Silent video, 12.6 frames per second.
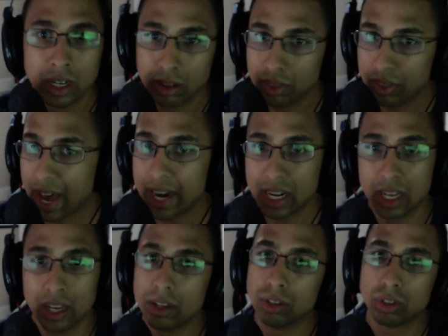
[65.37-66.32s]
That
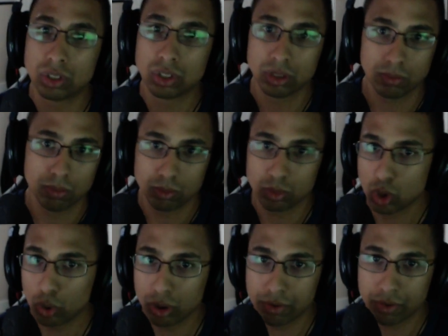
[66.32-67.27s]
is
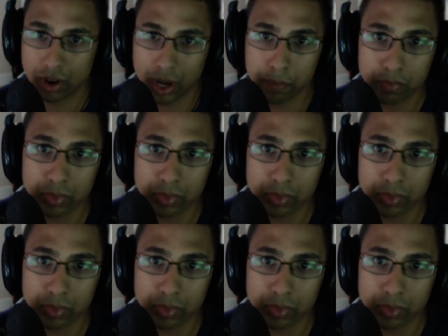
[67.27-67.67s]
totally fine.